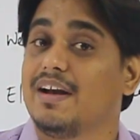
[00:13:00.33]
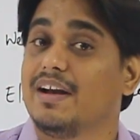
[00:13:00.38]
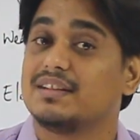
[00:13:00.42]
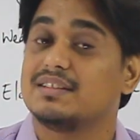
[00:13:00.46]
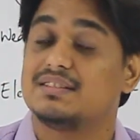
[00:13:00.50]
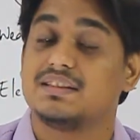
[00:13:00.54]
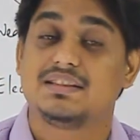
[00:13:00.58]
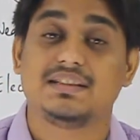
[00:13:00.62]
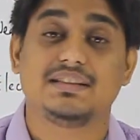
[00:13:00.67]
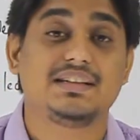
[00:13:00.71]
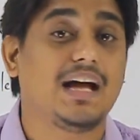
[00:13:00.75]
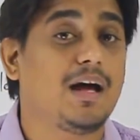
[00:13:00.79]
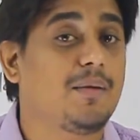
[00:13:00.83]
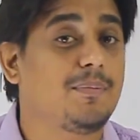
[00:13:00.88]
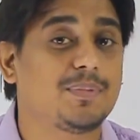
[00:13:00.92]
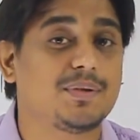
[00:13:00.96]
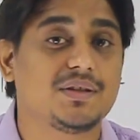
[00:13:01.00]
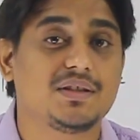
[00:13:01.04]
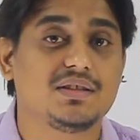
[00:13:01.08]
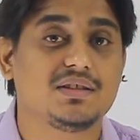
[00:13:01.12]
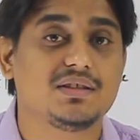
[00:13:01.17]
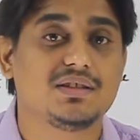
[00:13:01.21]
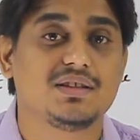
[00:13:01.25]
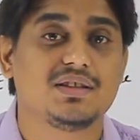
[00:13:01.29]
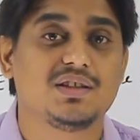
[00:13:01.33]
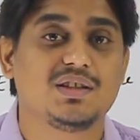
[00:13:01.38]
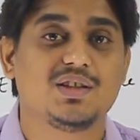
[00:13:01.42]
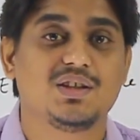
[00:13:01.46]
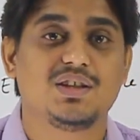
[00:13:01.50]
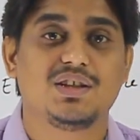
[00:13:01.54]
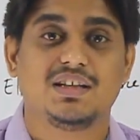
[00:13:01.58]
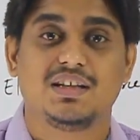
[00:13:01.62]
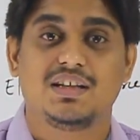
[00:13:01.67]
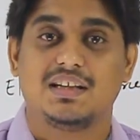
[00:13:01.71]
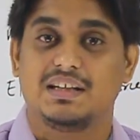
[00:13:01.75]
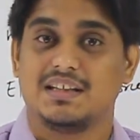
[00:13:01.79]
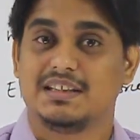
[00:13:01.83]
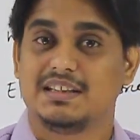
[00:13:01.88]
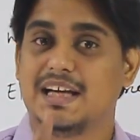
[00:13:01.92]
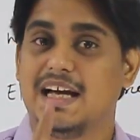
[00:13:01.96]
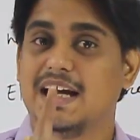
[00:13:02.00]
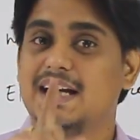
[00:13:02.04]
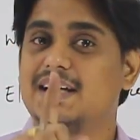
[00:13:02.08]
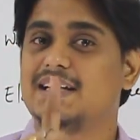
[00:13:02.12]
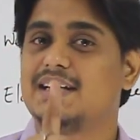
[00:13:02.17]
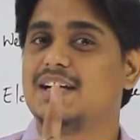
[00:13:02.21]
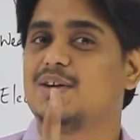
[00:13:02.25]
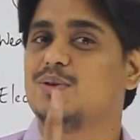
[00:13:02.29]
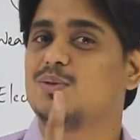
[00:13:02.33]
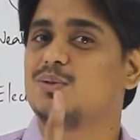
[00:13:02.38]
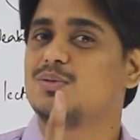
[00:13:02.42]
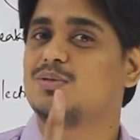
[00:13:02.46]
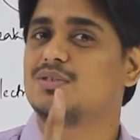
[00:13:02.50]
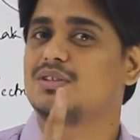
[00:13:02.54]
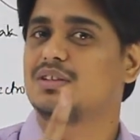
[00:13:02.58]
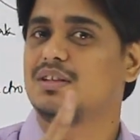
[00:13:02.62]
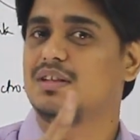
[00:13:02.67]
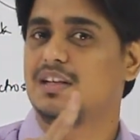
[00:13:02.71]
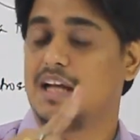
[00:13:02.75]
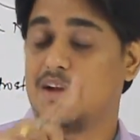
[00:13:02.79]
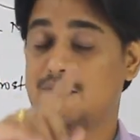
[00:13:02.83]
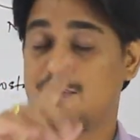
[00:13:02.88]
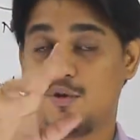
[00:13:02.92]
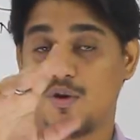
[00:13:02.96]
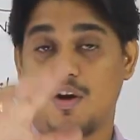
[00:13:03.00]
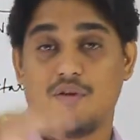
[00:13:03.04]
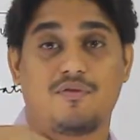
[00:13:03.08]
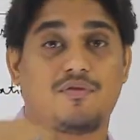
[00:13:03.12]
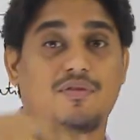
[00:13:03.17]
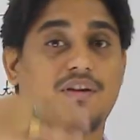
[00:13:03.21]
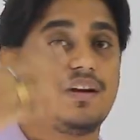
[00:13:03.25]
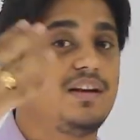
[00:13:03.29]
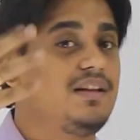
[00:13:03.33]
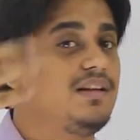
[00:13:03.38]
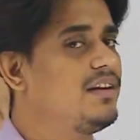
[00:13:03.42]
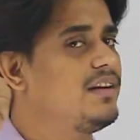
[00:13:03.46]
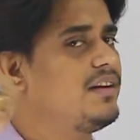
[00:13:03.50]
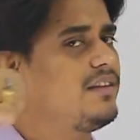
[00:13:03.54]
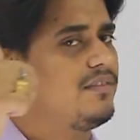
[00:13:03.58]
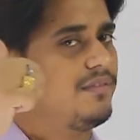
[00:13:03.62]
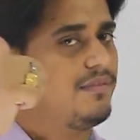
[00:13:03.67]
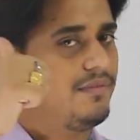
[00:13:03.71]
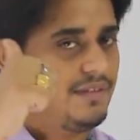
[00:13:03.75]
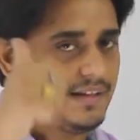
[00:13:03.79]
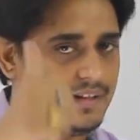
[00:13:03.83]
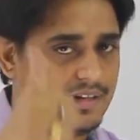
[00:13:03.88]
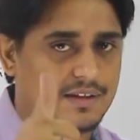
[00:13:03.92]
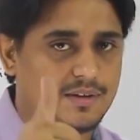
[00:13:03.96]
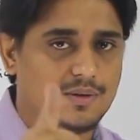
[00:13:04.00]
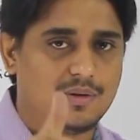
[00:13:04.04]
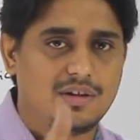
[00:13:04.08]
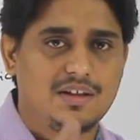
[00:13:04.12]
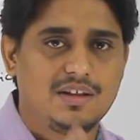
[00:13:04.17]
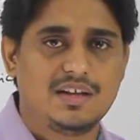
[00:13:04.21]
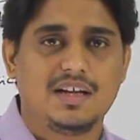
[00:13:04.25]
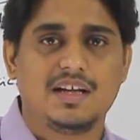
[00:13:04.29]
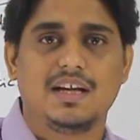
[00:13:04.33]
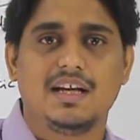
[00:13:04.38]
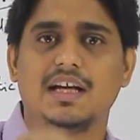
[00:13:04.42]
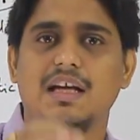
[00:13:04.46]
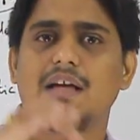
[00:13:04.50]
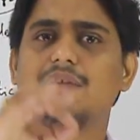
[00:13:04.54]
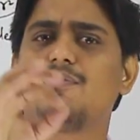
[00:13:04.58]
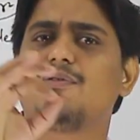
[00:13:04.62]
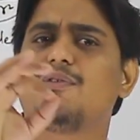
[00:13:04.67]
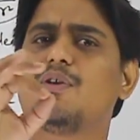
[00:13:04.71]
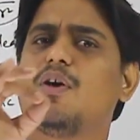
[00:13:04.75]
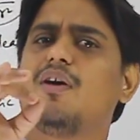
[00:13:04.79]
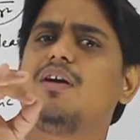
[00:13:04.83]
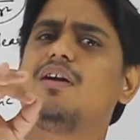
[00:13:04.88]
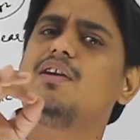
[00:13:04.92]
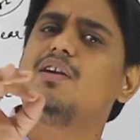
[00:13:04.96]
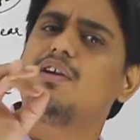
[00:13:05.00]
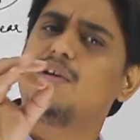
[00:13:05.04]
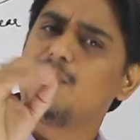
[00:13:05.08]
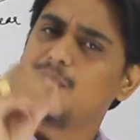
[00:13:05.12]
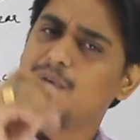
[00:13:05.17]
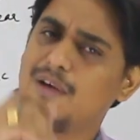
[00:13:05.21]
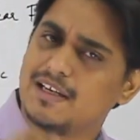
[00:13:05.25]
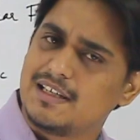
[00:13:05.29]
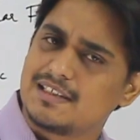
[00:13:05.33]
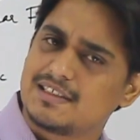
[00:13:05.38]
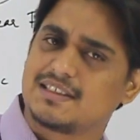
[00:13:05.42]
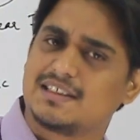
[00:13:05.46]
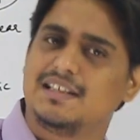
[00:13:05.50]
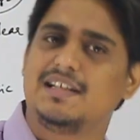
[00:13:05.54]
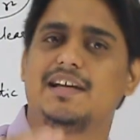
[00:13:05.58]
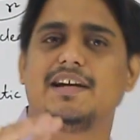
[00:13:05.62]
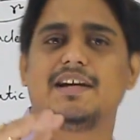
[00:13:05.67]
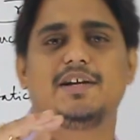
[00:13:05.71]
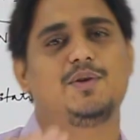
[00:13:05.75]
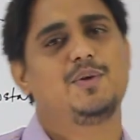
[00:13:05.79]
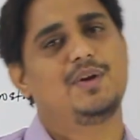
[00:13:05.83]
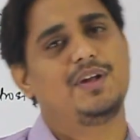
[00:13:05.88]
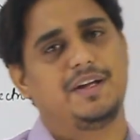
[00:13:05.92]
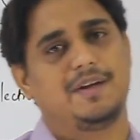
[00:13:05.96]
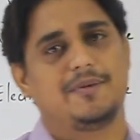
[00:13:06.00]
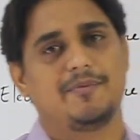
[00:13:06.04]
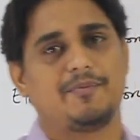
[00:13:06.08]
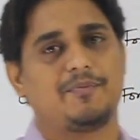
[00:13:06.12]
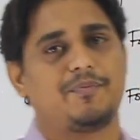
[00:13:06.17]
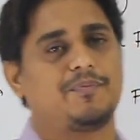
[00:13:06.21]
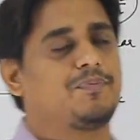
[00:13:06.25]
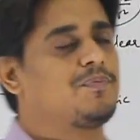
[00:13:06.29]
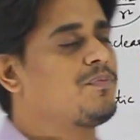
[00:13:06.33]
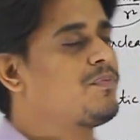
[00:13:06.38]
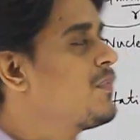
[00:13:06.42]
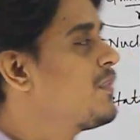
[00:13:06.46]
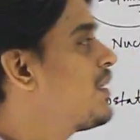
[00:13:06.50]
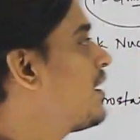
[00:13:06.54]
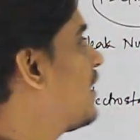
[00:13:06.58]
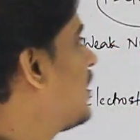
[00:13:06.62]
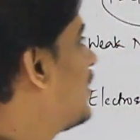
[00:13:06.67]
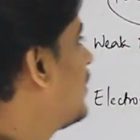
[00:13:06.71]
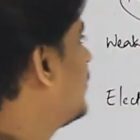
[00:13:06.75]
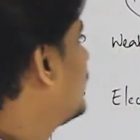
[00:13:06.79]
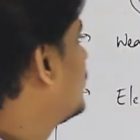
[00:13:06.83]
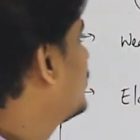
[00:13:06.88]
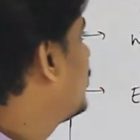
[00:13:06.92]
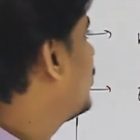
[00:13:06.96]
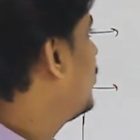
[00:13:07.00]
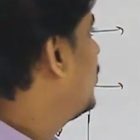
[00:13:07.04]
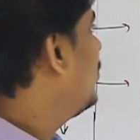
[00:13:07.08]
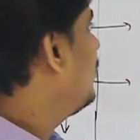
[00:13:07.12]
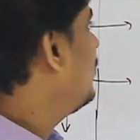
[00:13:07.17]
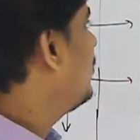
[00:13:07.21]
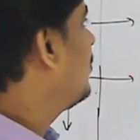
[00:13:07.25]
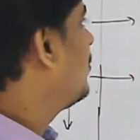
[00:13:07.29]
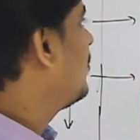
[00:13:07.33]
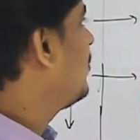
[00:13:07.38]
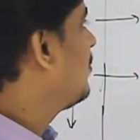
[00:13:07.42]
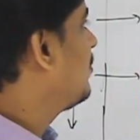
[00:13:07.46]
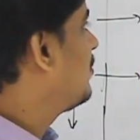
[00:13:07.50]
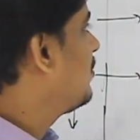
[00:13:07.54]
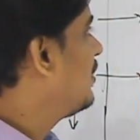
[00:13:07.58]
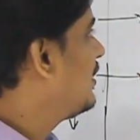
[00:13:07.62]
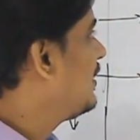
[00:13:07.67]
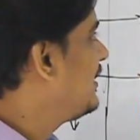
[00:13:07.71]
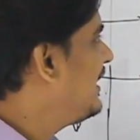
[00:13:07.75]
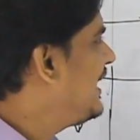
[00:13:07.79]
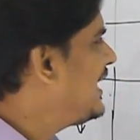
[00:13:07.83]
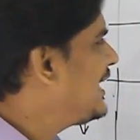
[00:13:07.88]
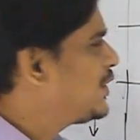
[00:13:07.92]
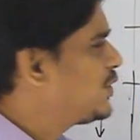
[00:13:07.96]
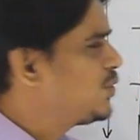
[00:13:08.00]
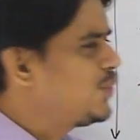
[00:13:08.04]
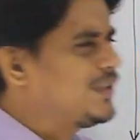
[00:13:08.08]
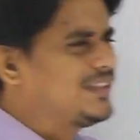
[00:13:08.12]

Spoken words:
does not it happen? That doubt, if you have cleared, very good. If not, let us clear it today. So take two